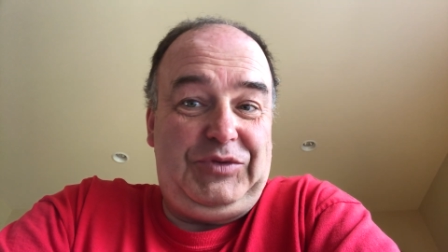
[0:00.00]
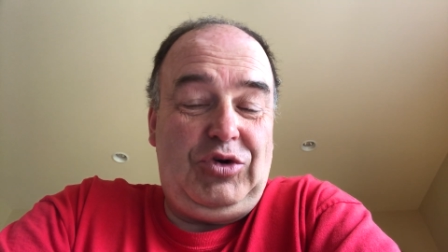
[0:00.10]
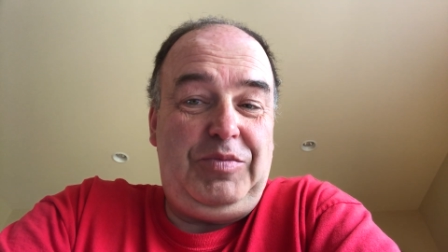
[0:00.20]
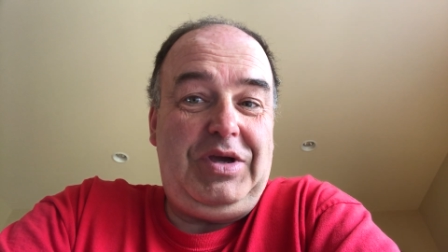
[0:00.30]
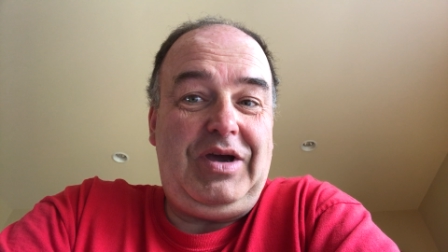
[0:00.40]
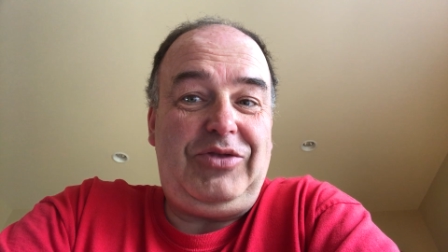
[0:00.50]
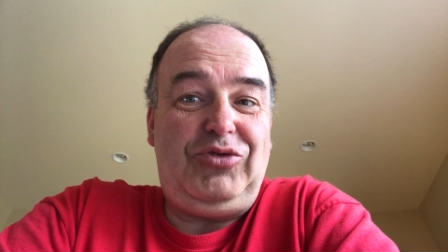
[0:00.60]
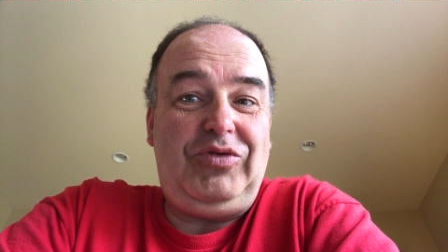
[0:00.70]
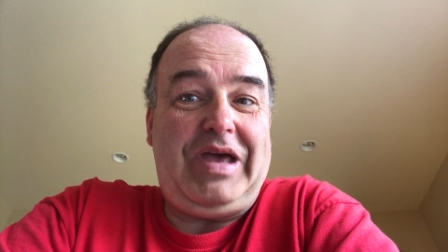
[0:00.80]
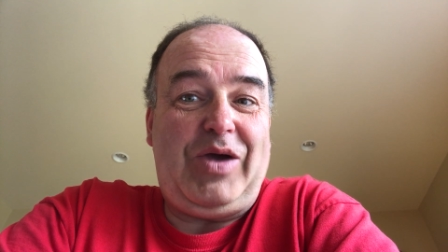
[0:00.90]
Hope you got
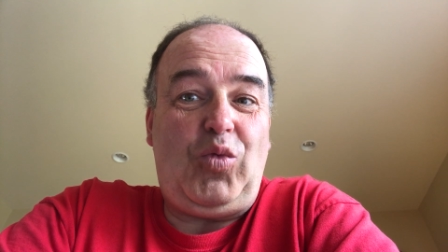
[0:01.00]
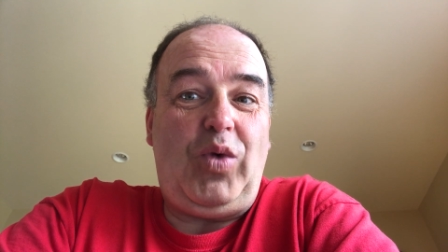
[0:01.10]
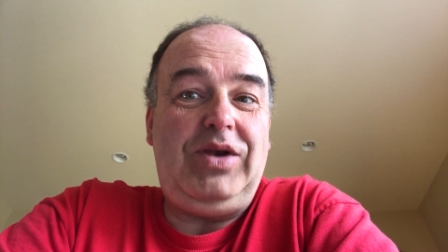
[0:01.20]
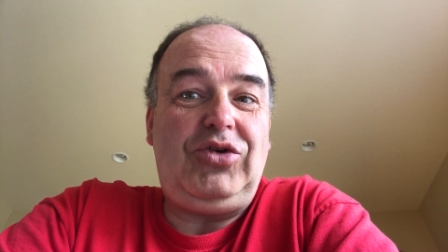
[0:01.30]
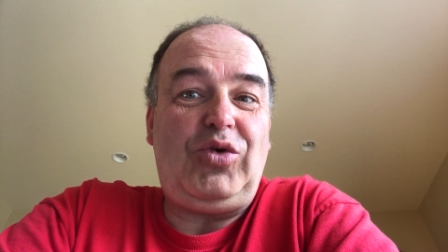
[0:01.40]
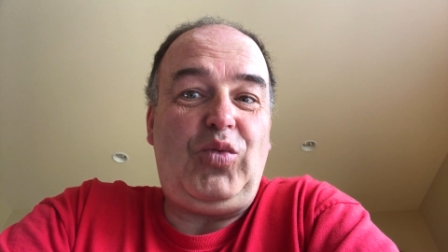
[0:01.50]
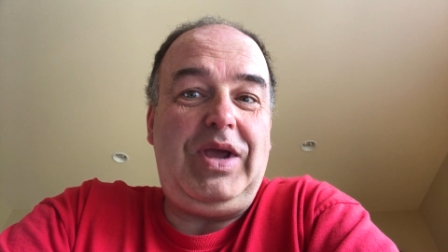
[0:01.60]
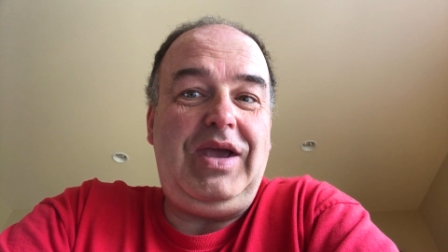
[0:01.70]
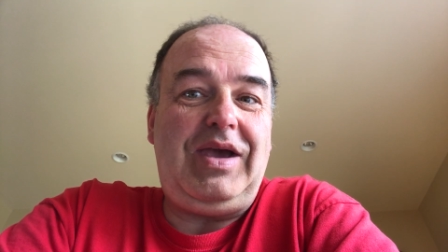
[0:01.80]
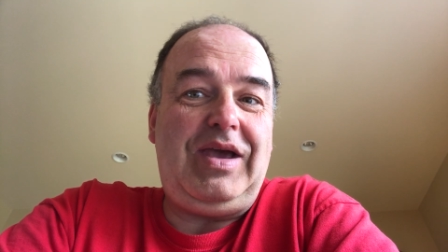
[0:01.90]
through that winter
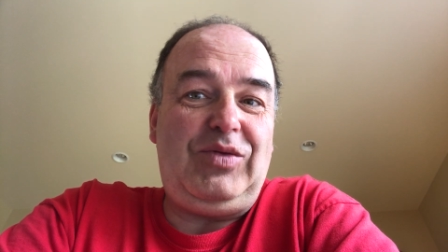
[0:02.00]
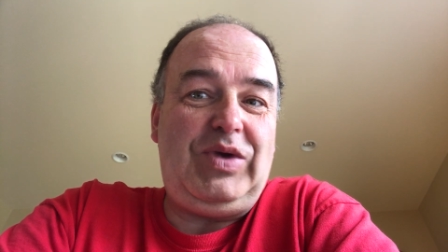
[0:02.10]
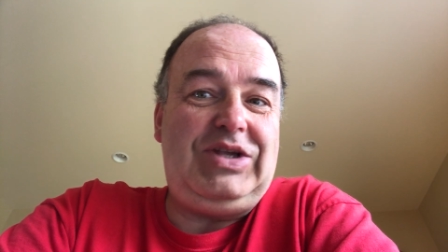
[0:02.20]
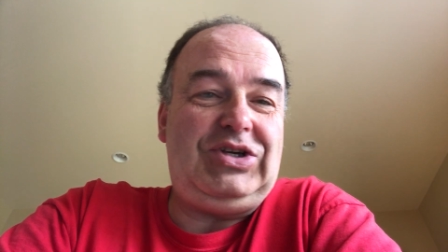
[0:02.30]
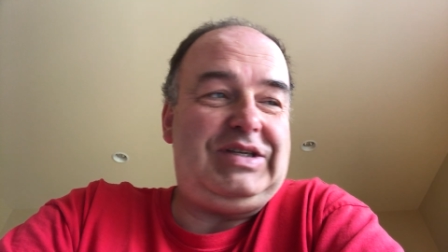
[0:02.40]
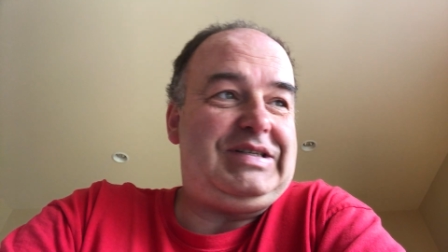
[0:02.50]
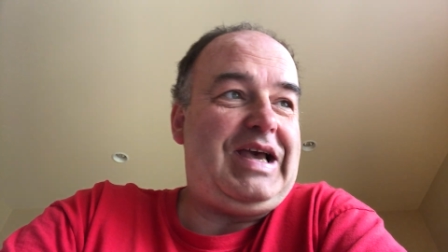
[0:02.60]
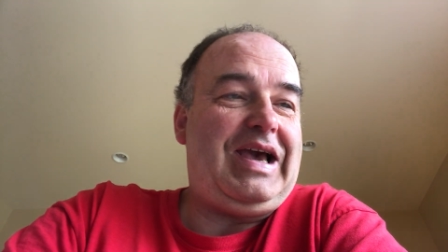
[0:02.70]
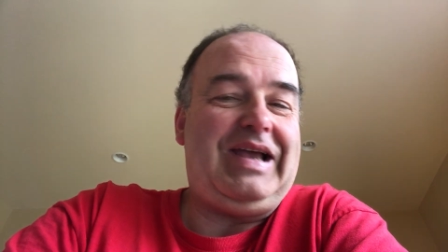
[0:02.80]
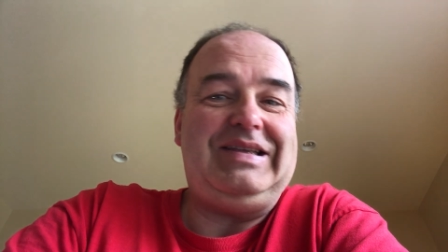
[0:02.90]
weekend we just
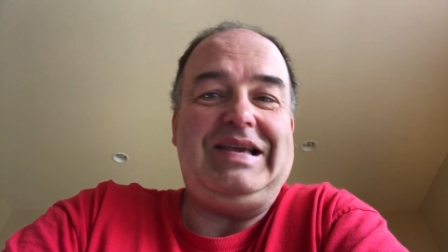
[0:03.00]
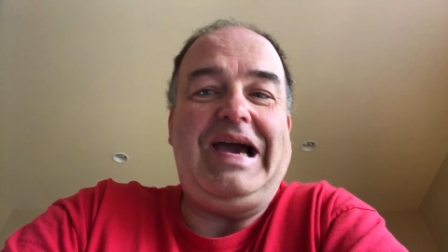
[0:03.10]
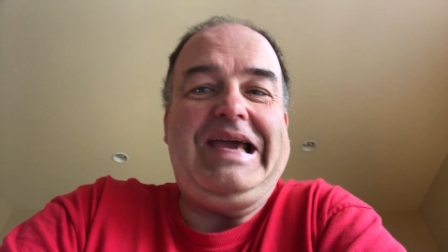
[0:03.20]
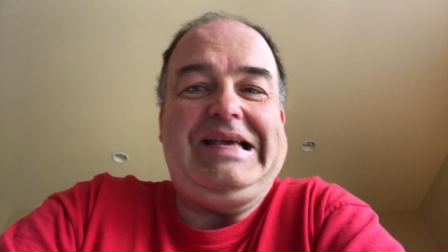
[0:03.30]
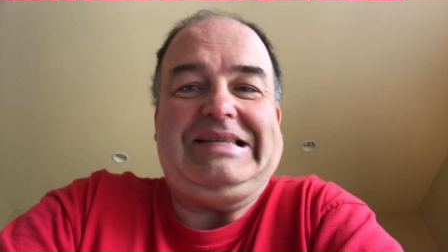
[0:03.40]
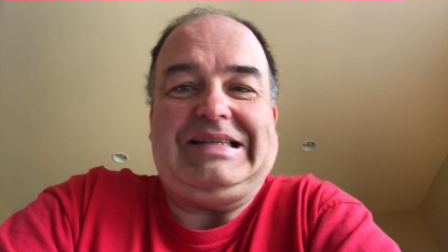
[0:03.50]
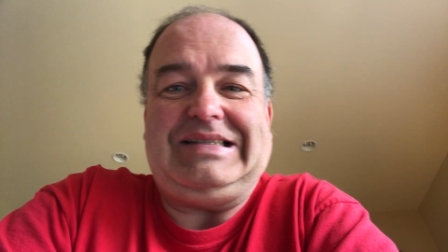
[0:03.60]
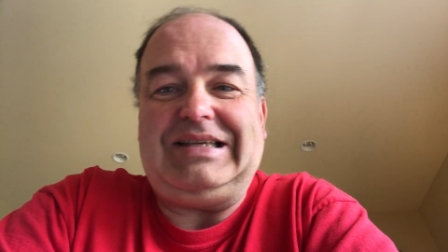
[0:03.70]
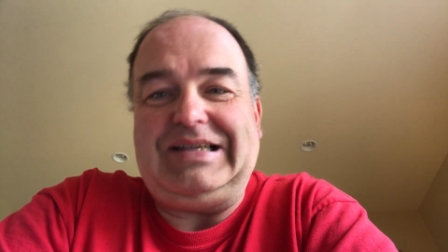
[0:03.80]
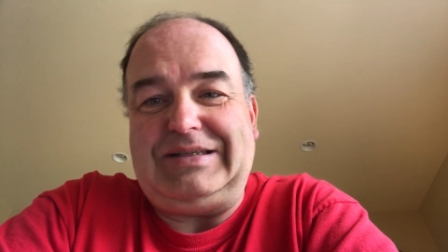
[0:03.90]
had. Yikes,
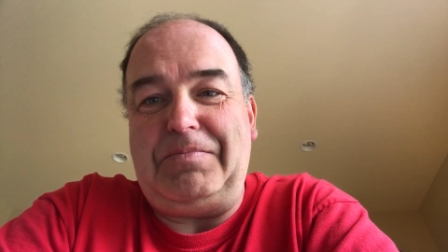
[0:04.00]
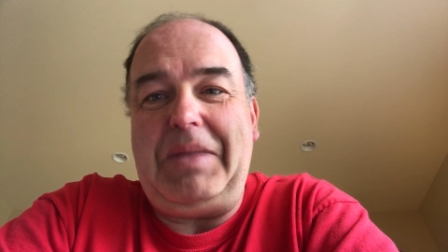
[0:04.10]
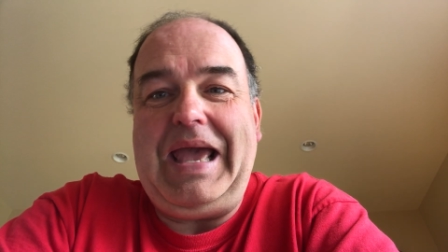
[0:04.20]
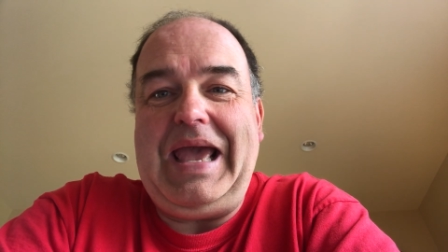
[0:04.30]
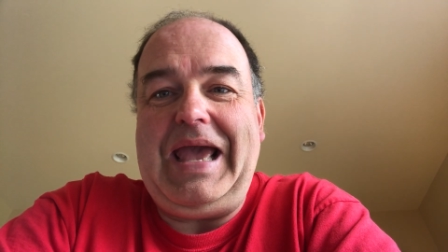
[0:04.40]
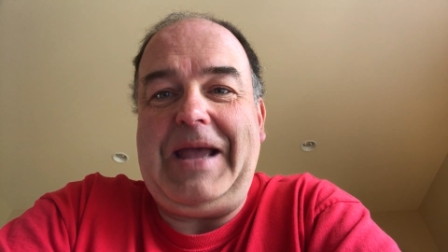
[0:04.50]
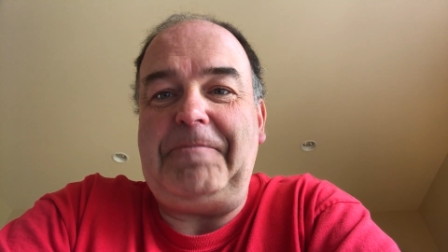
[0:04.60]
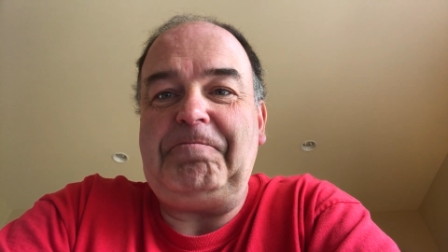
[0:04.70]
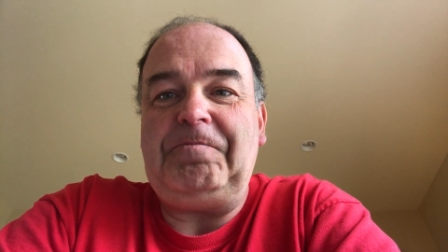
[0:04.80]
it's, it's May.